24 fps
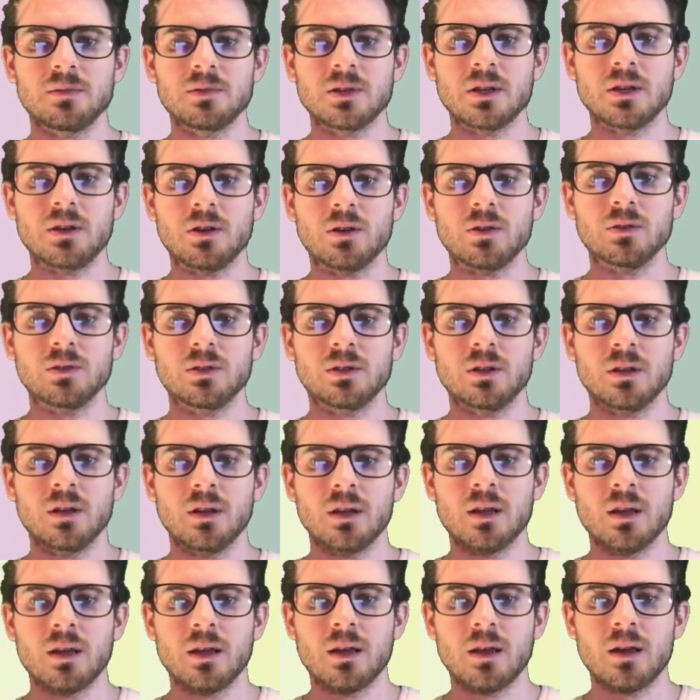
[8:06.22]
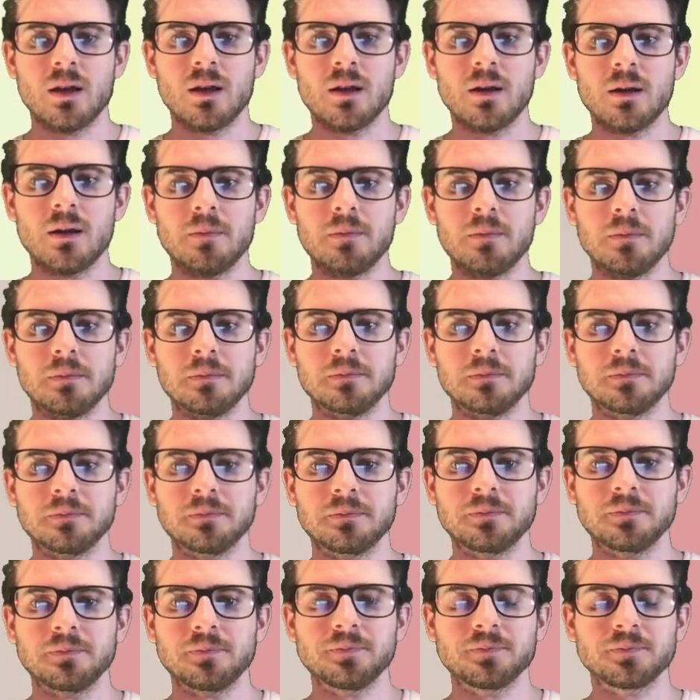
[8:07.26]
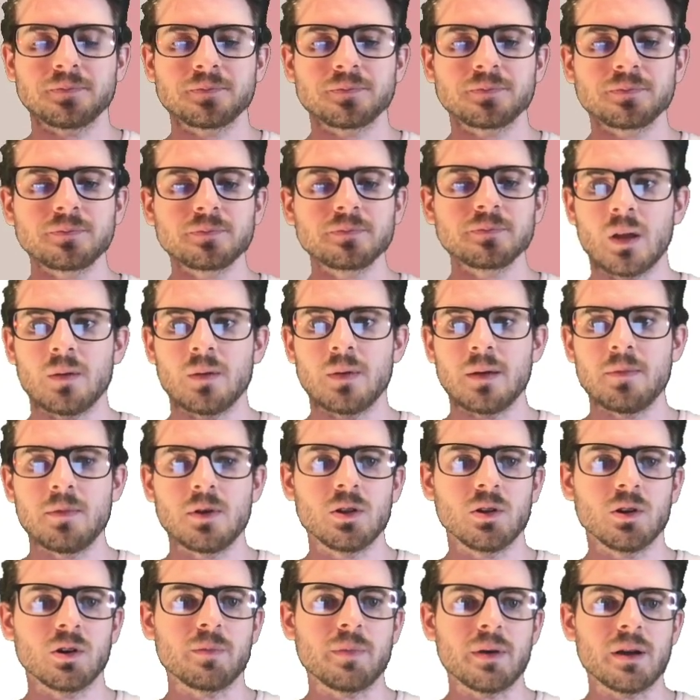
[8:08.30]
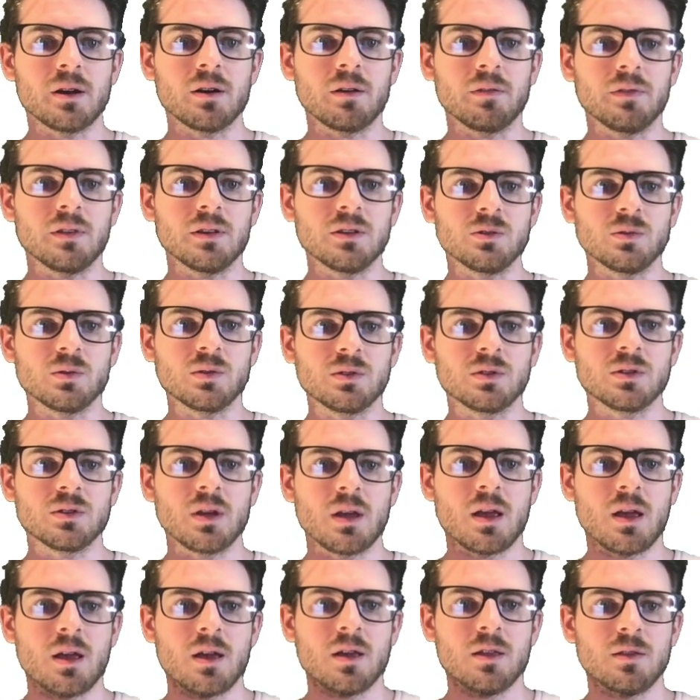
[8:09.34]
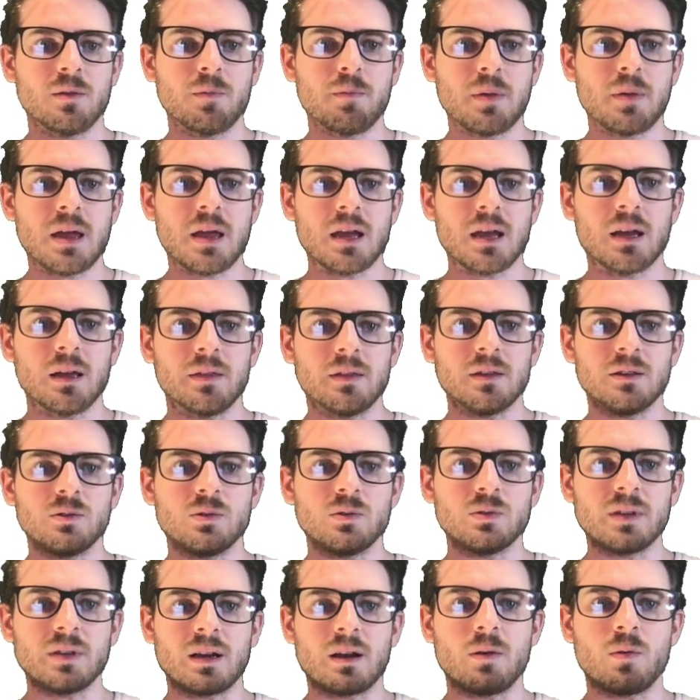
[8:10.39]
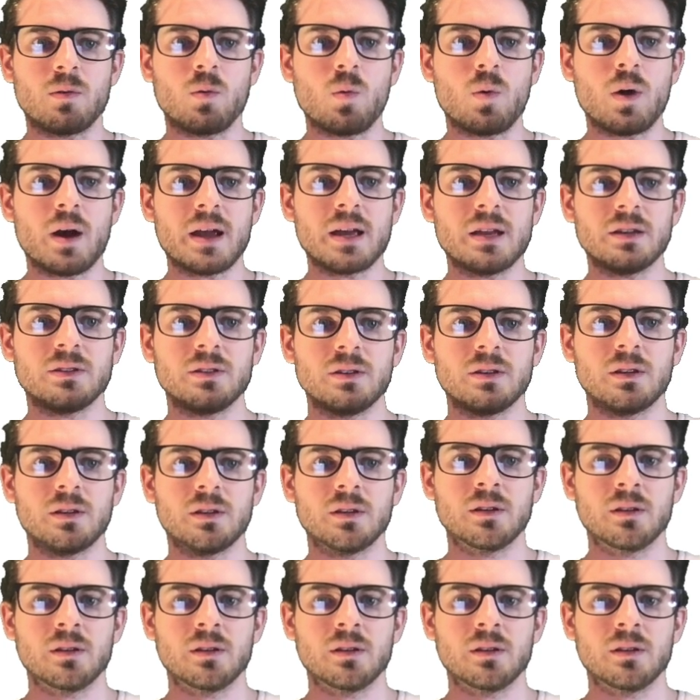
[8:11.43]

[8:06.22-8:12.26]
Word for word: they don't. Um, maybe it look better if this was pink and this was like a white.